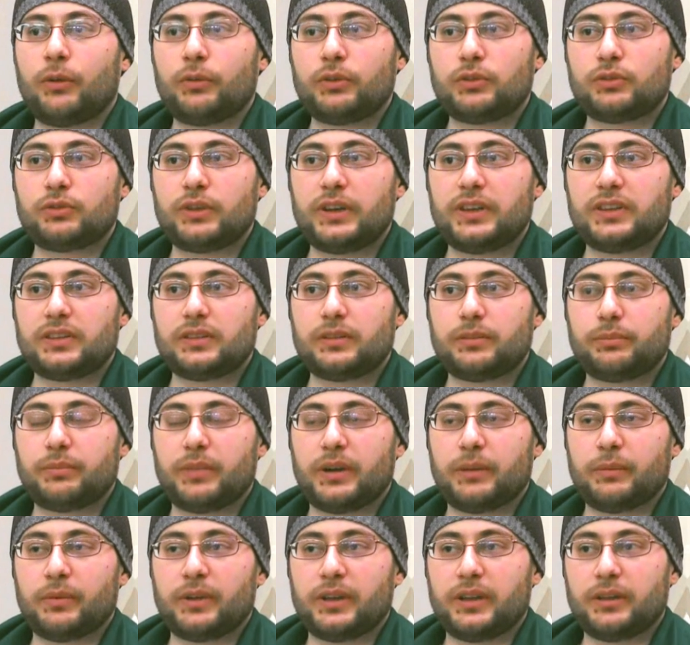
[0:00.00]
I was raised
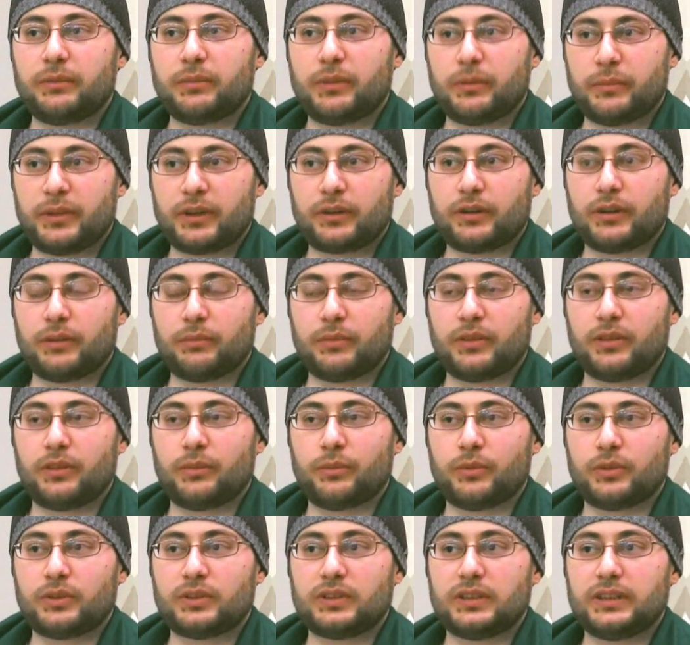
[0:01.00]
by my
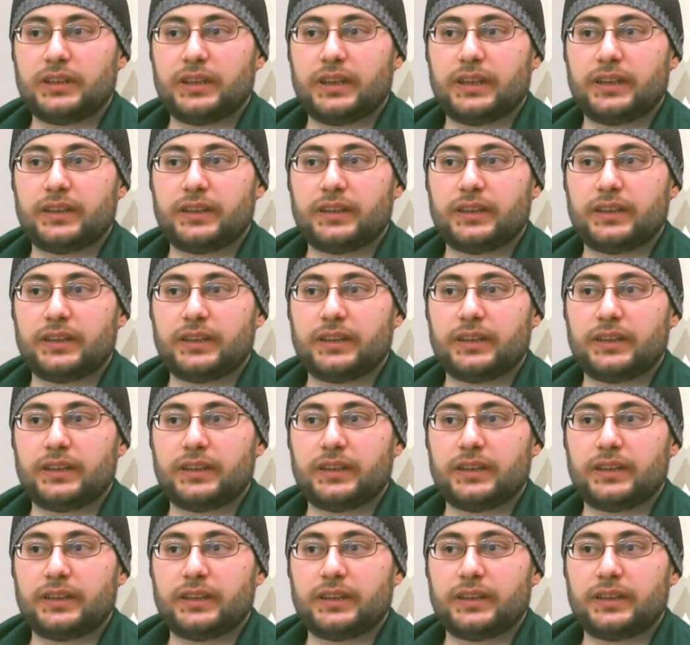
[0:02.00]
grandmother mostly,